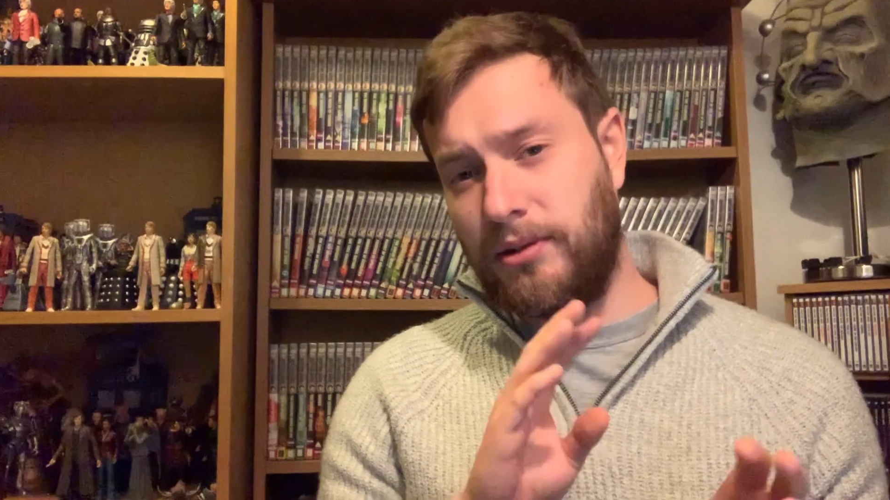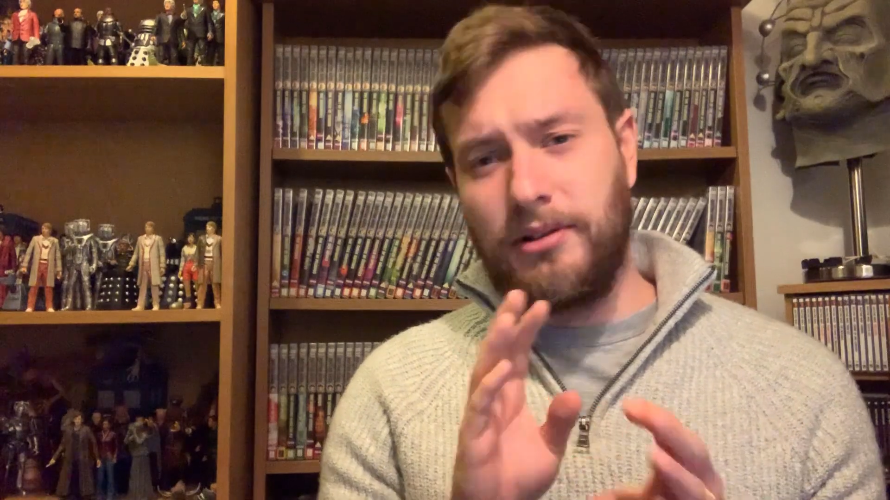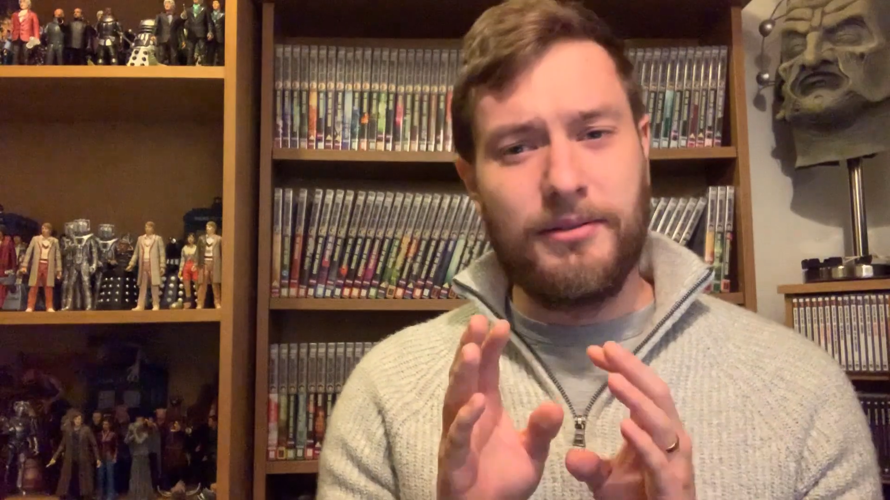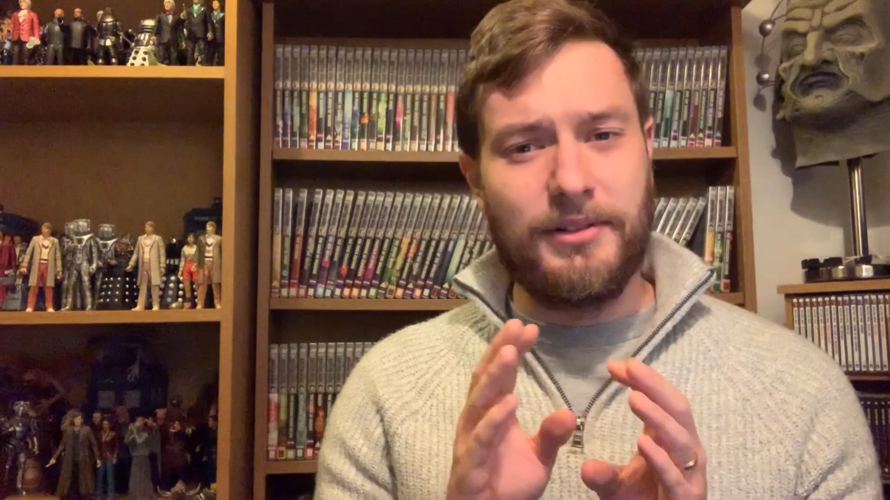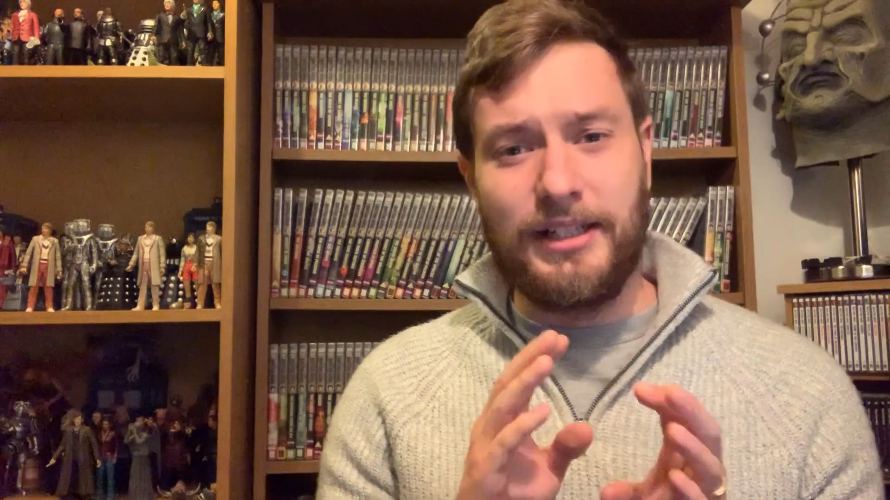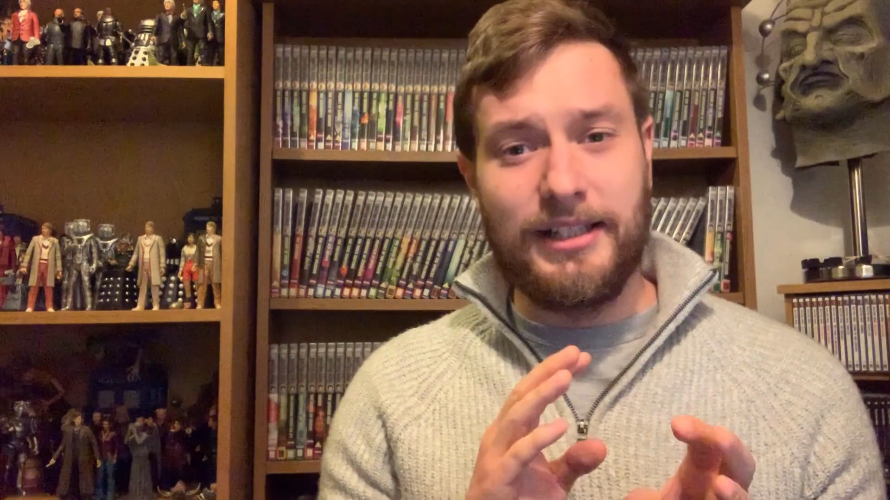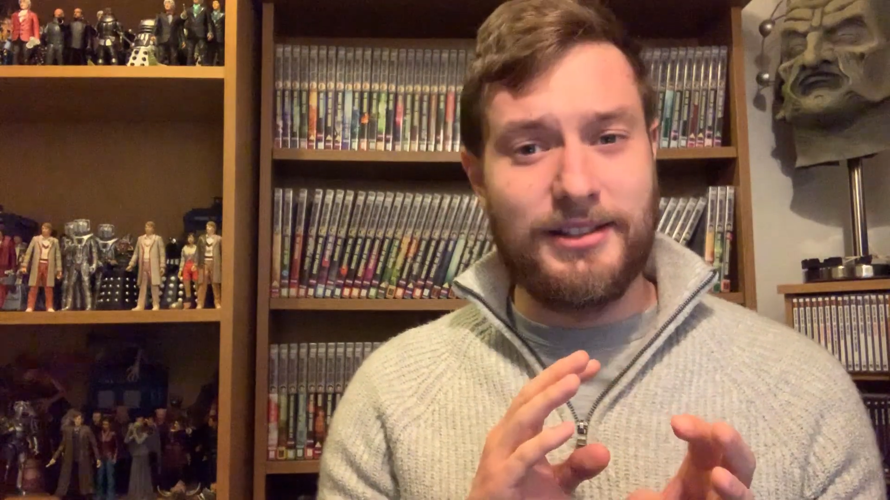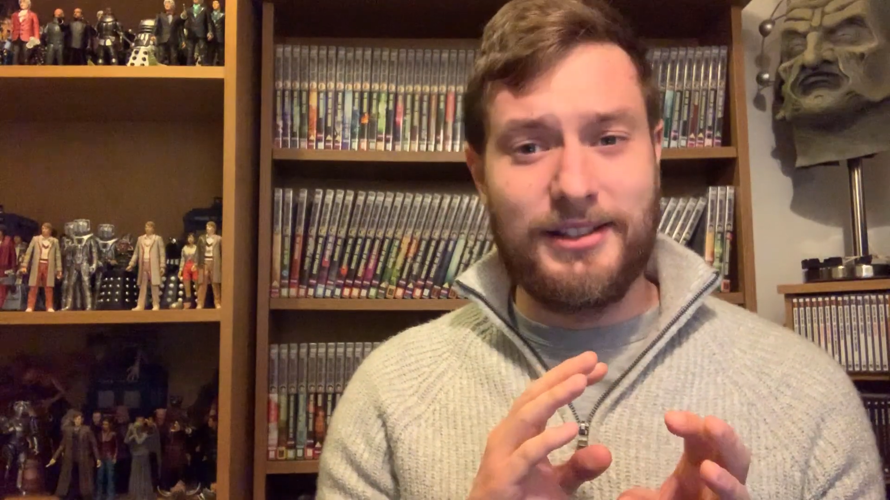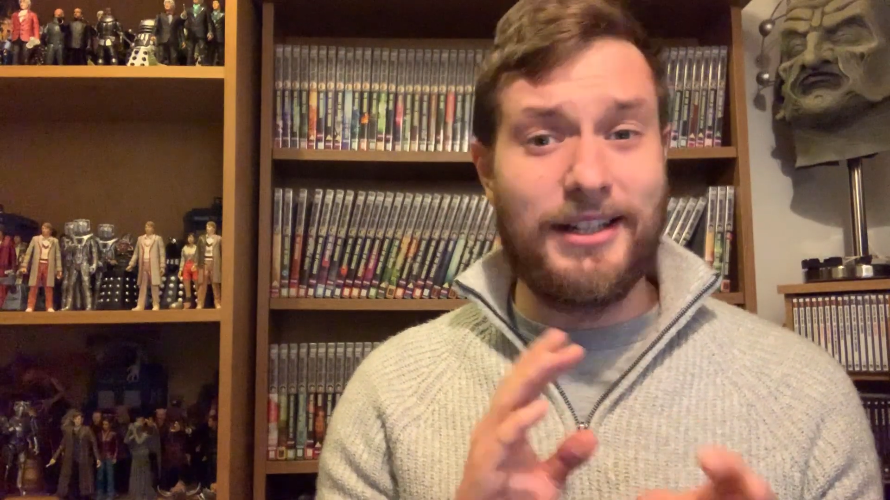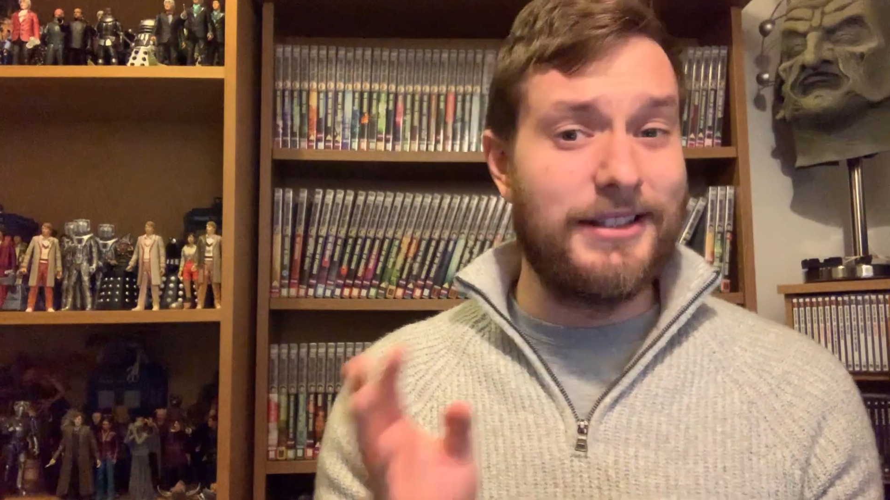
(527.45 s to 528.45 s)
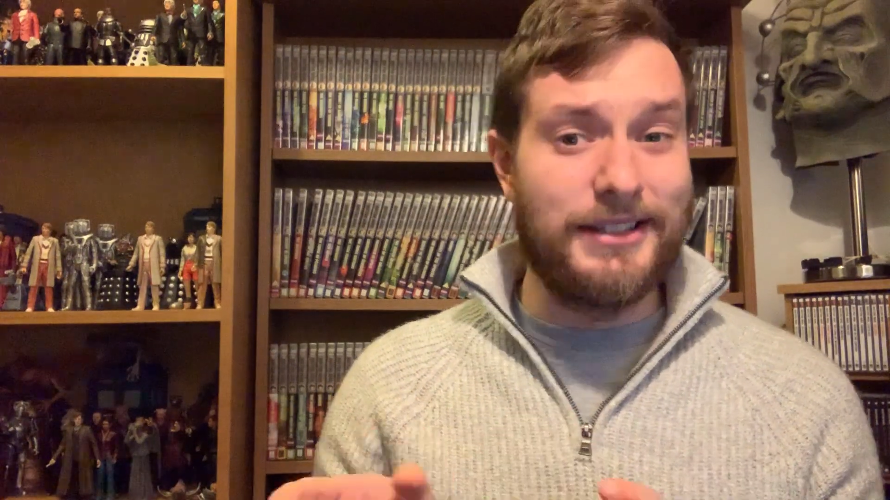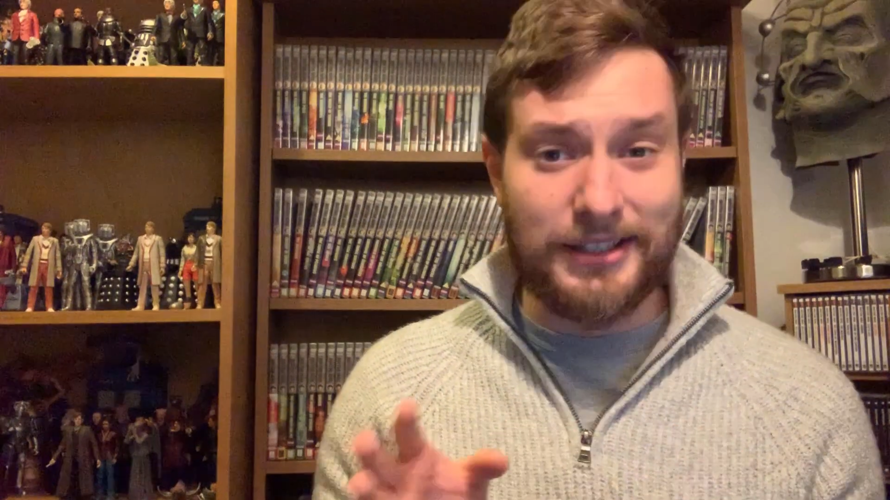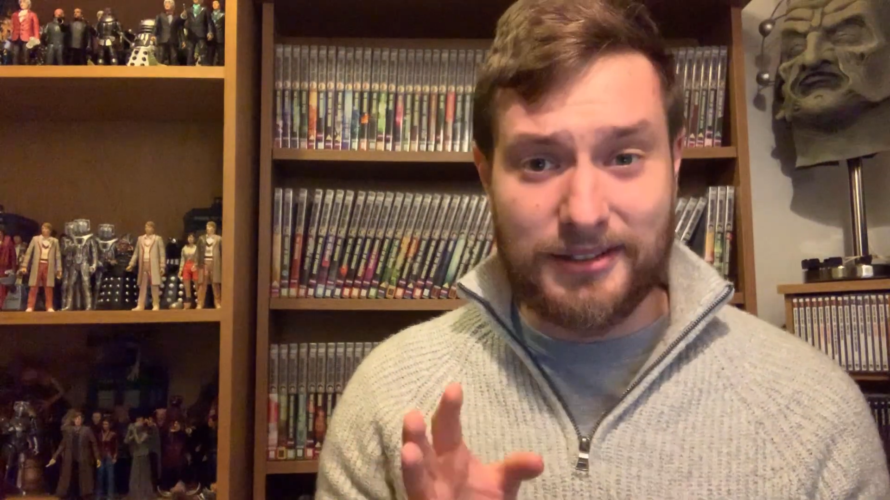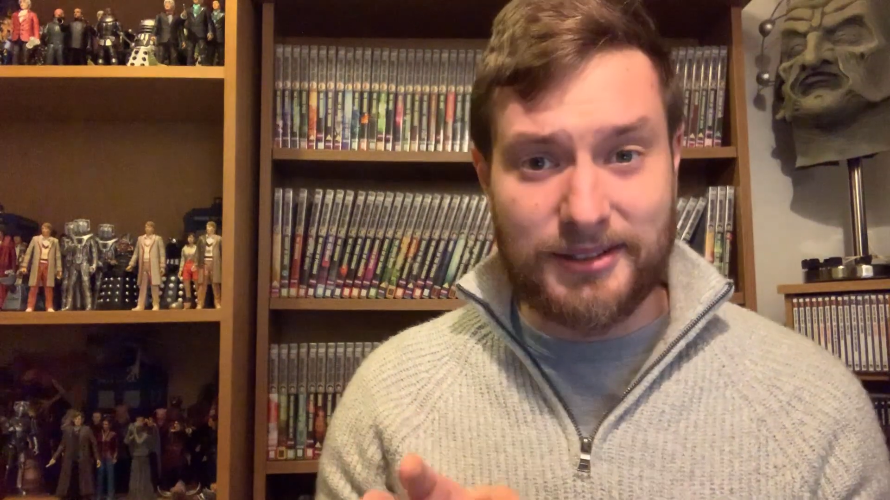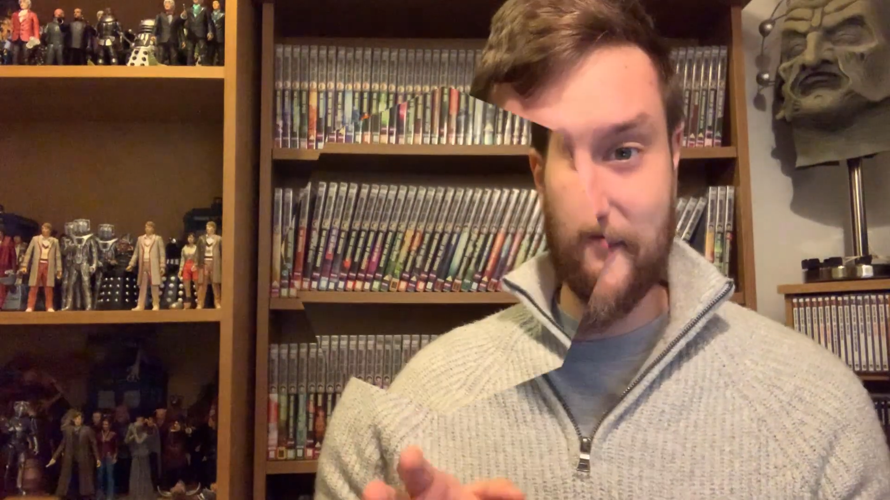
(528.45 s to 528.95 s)
look for the next 30
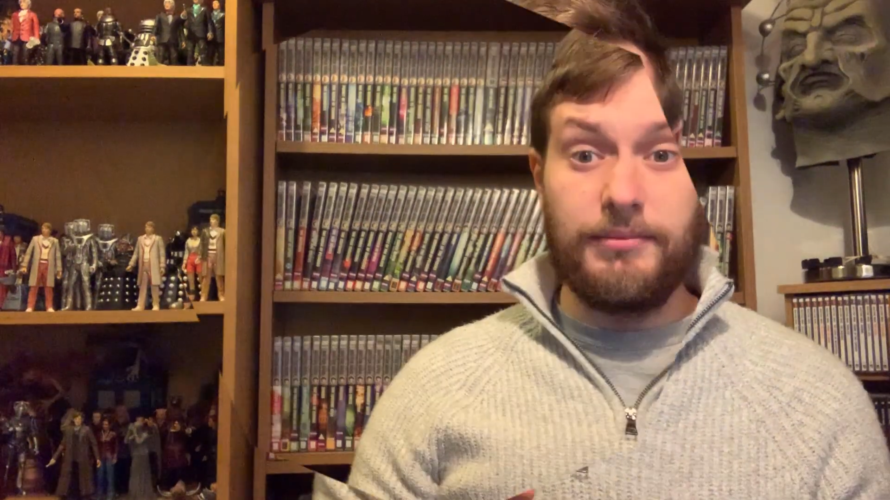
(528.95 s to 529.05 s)
seconds.